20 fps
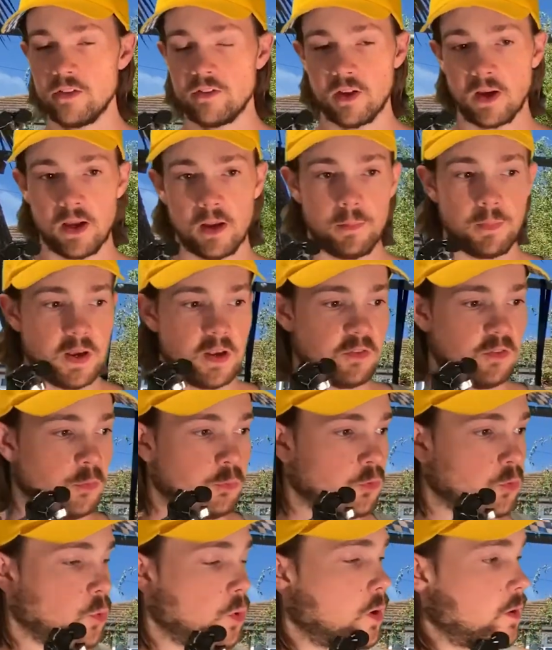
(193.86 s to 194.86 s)
it a pistol
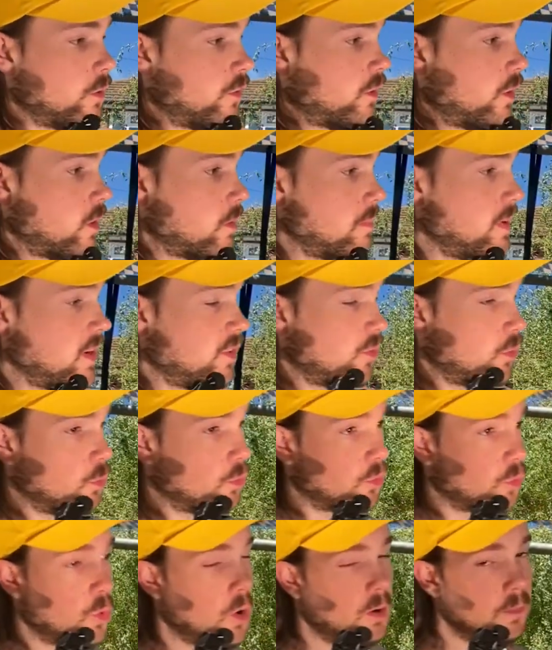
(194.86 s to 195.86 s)
squat? So the pistol
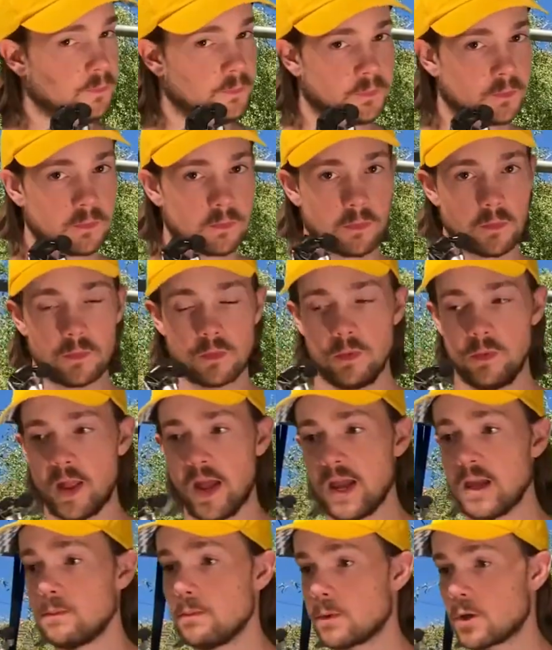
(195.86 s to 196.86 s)
squat
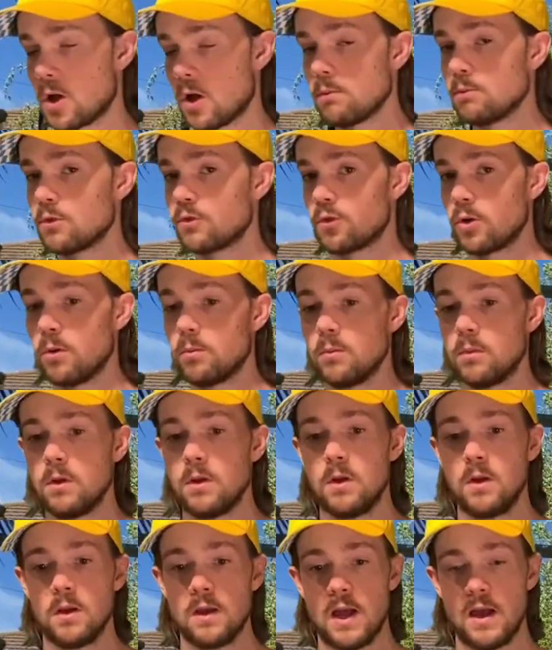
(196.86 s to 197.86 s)
name comes from
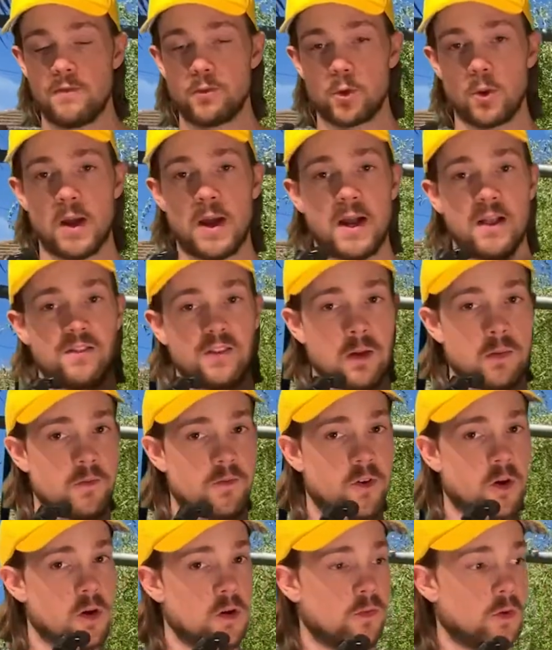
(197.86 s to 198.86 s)
having your hands out in
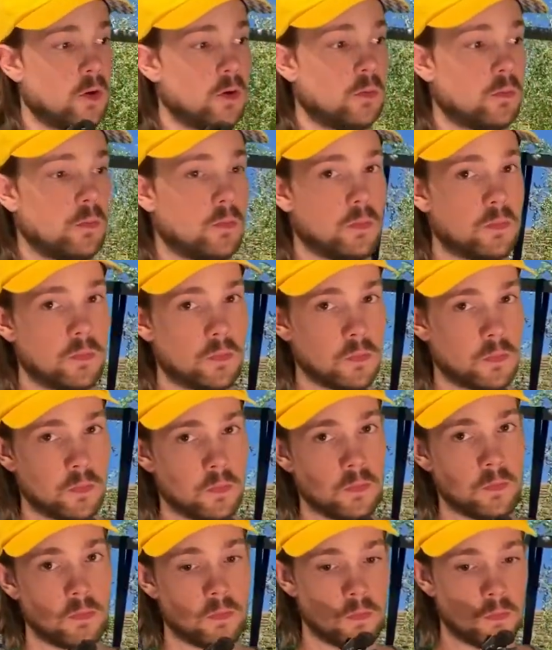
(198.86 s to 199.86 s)
front of you,
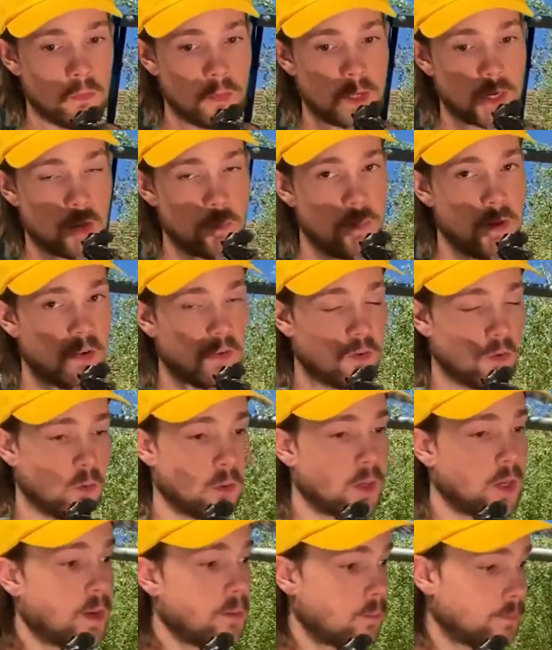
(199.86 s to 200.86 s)
like a pistol,
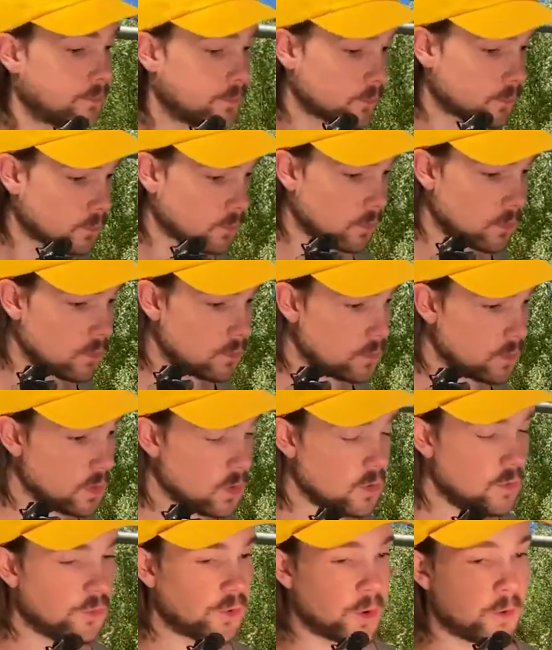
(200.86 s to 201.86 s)
okay?
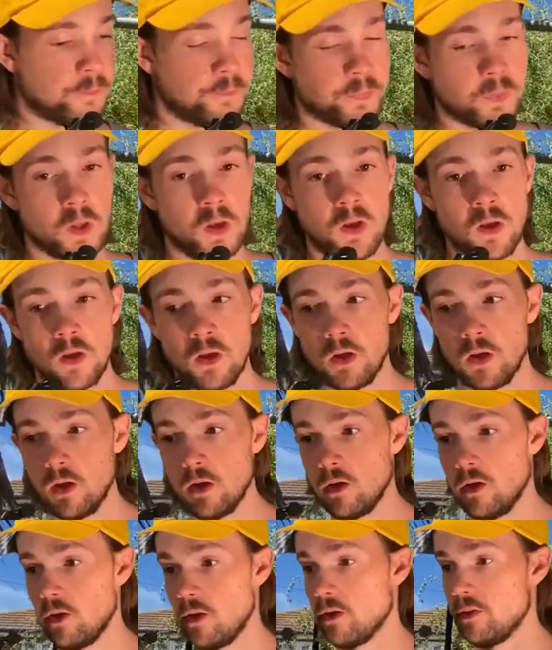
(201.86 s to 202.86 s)
So
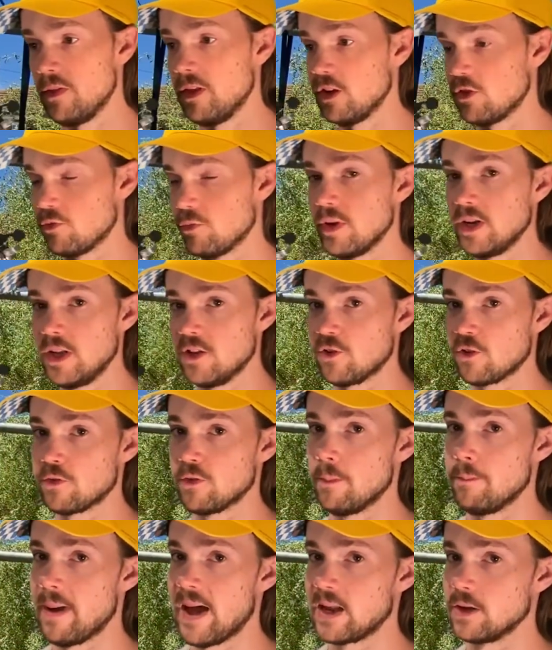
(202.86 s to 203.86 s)
it's really just for
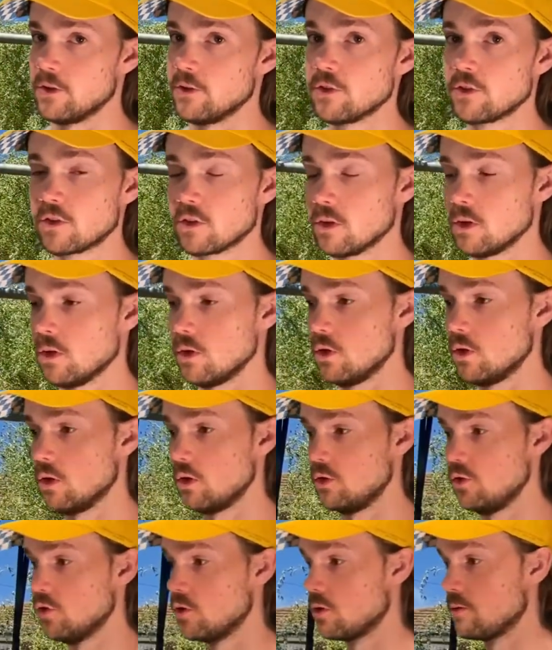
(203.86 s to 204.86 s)
balance.
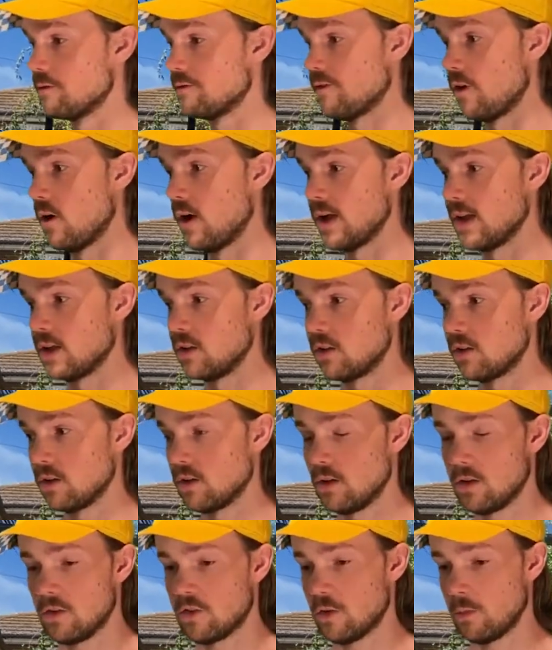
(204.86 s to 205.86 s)
You can find,
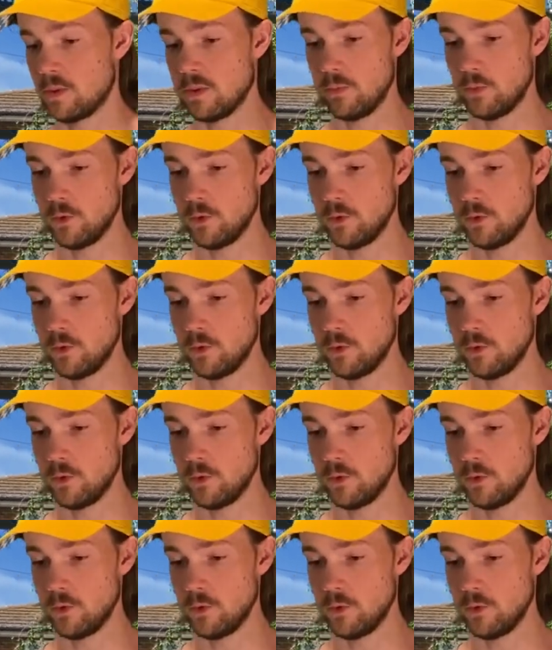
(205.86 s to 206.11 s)
some people